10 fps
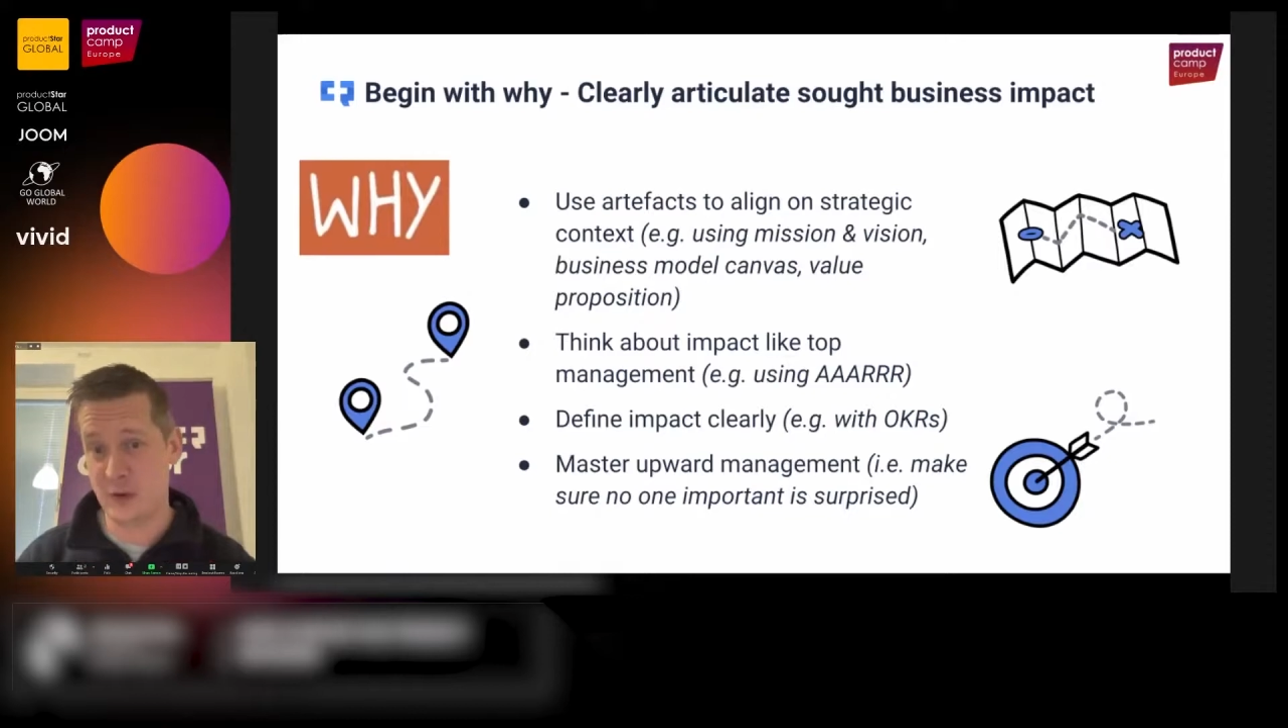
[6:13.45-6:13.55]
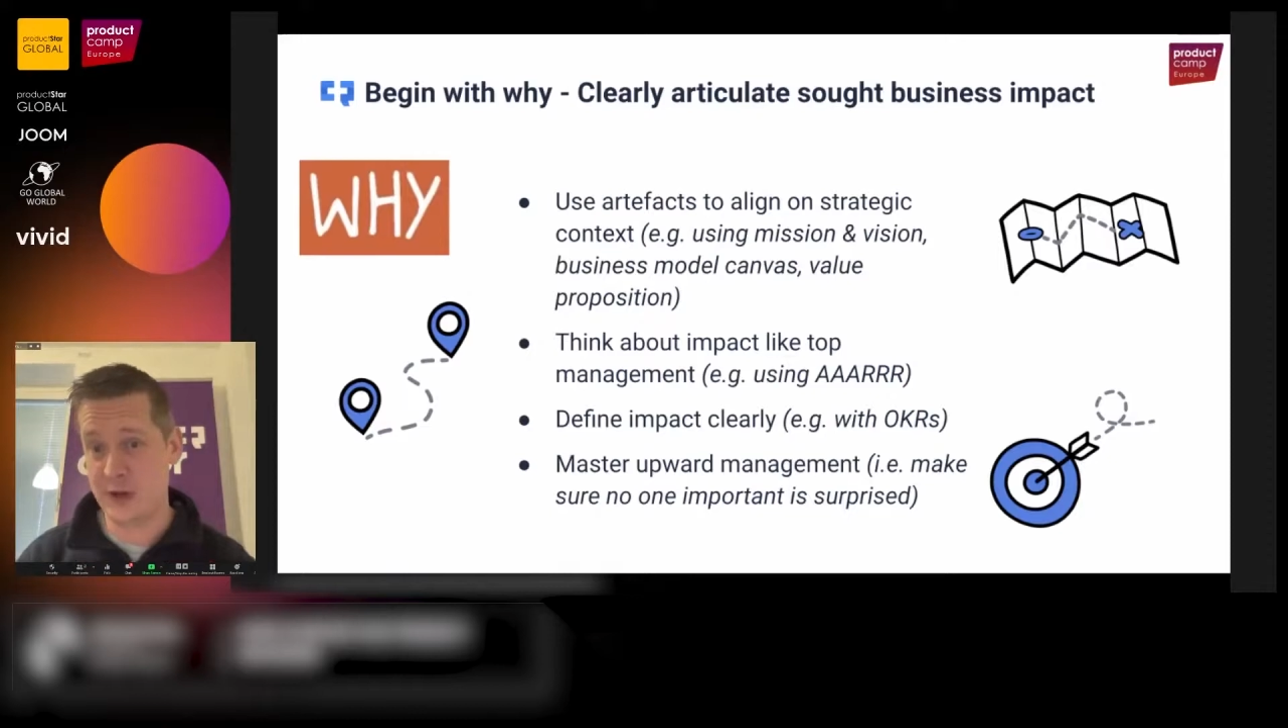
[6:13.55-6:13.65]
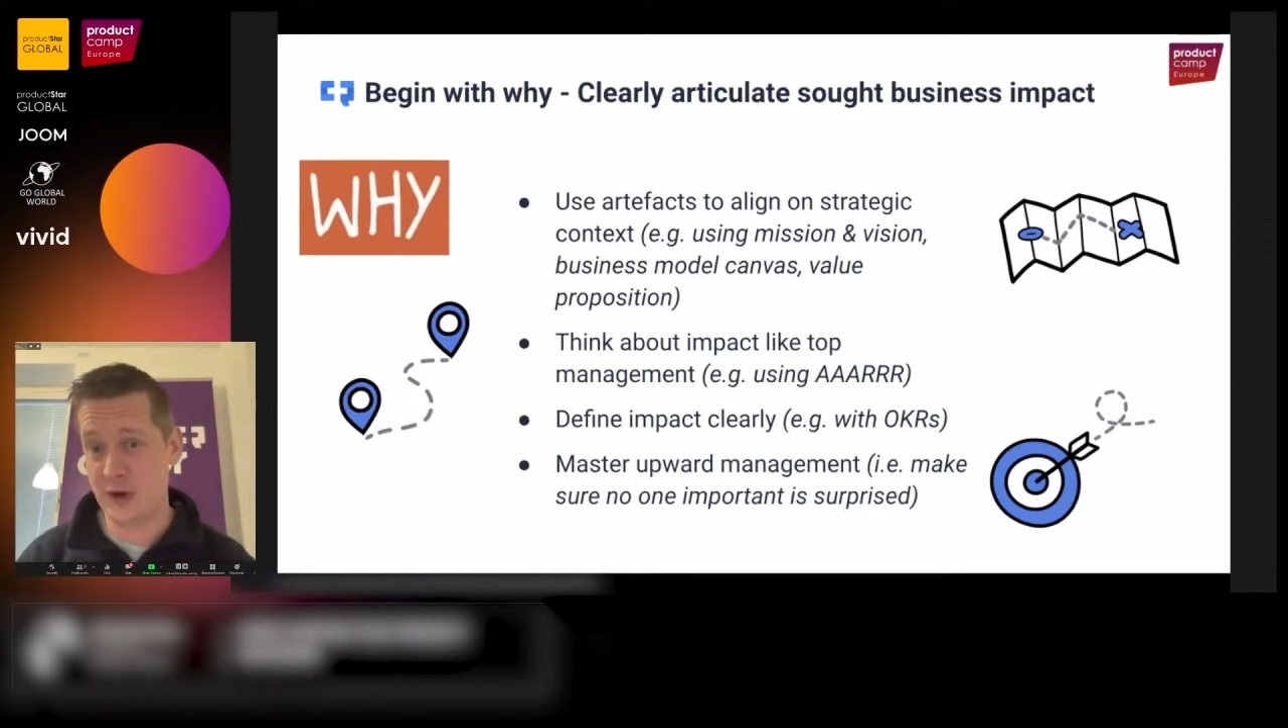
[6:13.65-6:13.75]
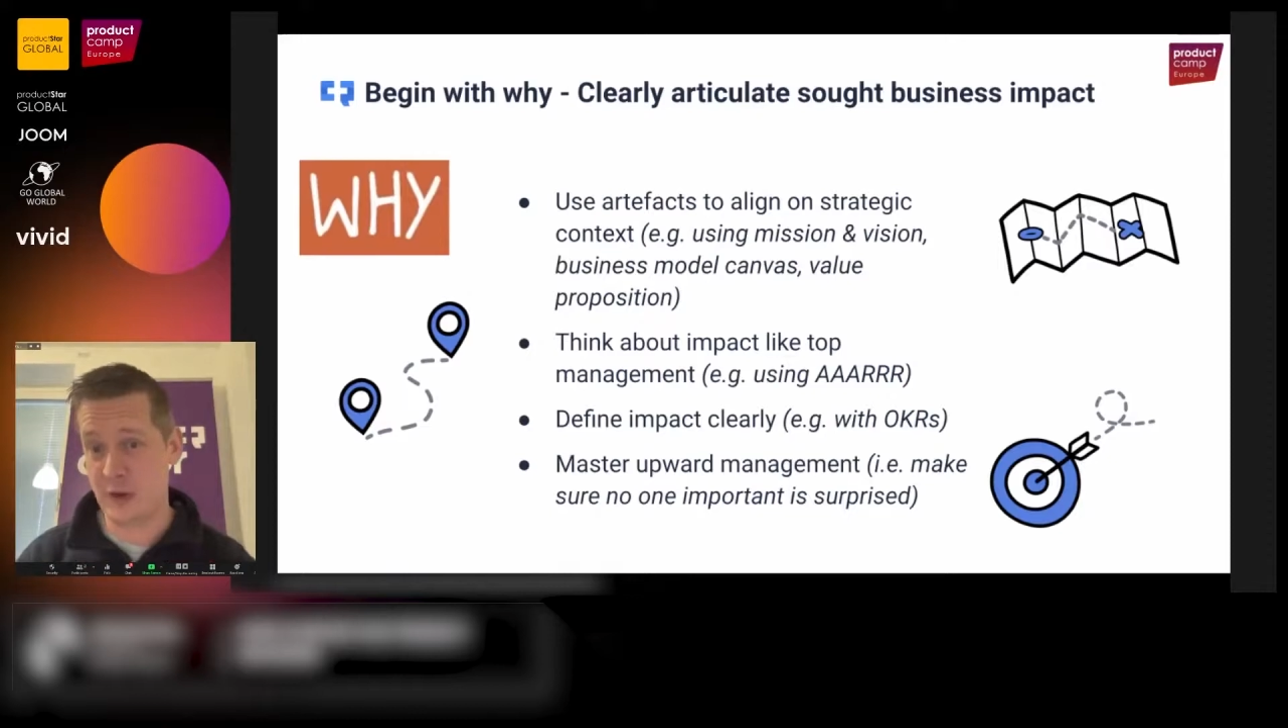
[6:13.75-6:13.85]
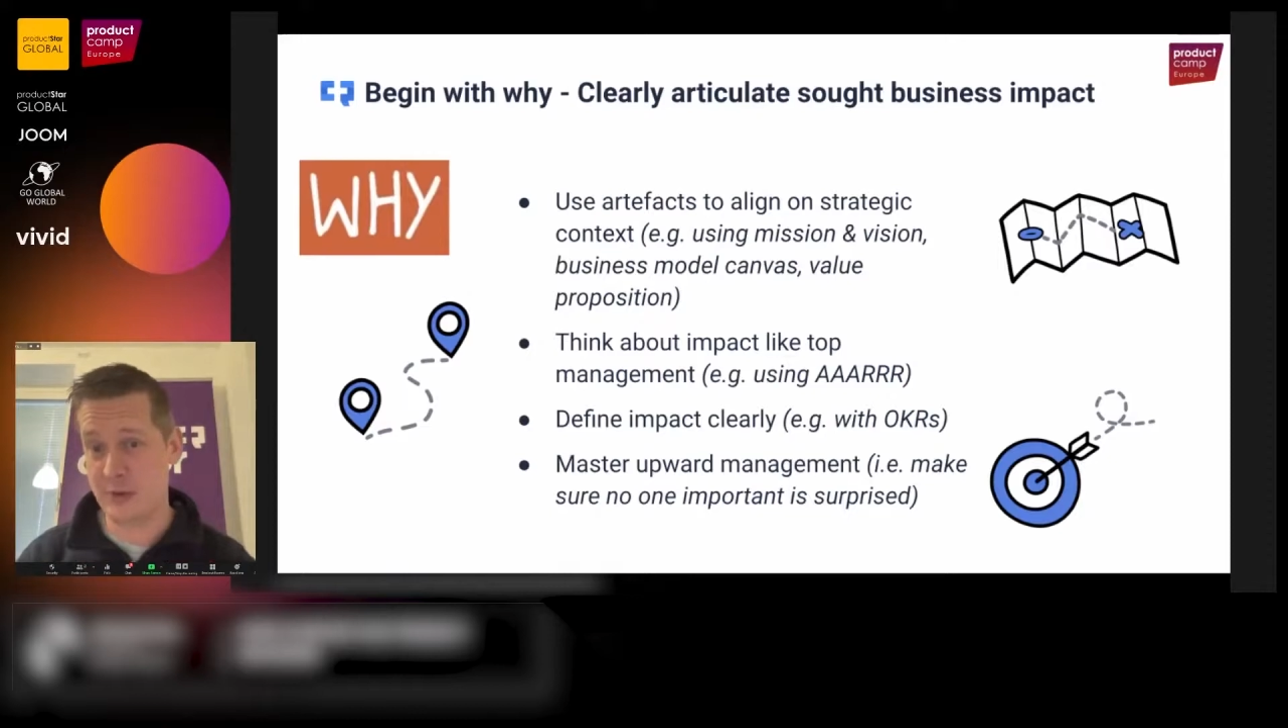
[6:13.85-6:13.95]

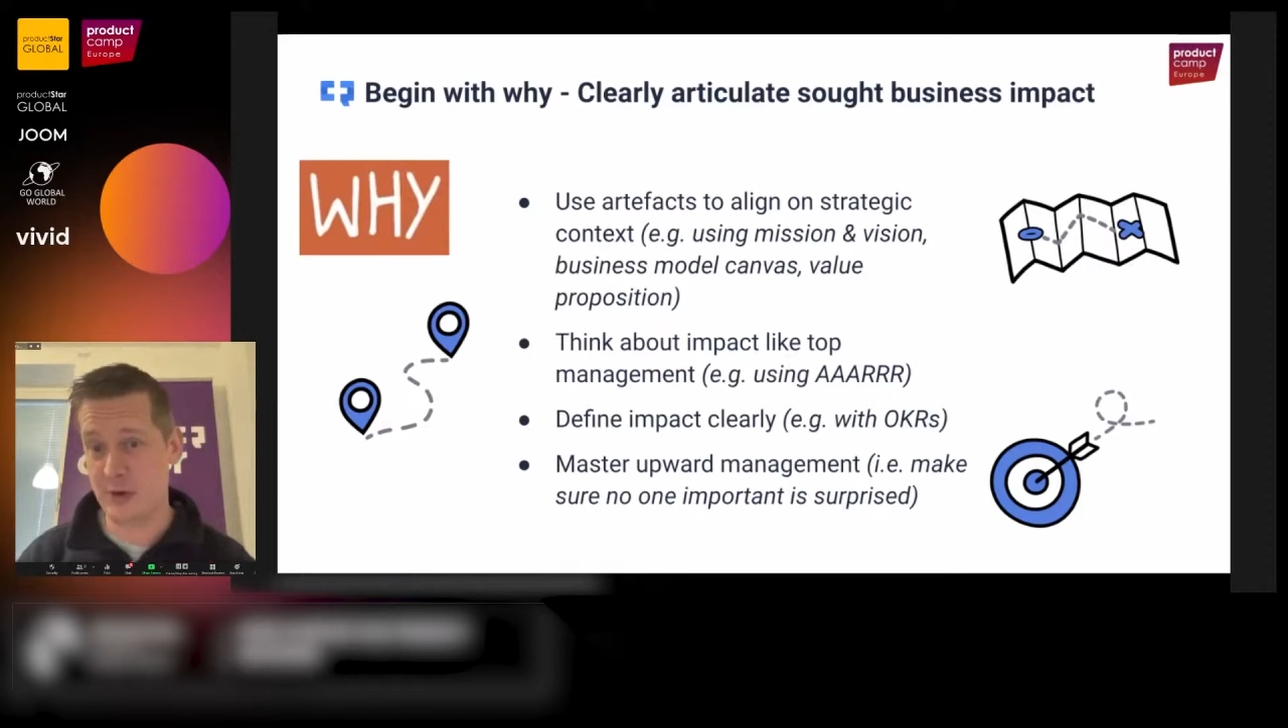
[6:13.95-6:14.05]
OKR